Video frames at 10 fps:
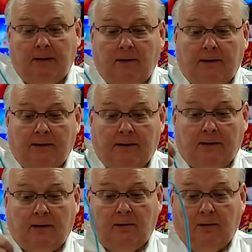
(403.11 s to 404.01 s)
You can
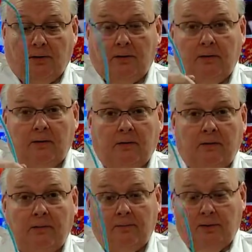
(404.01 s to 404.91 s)

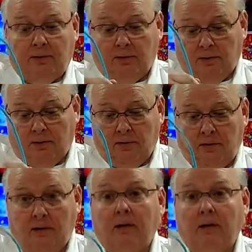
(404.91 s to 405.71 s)
put your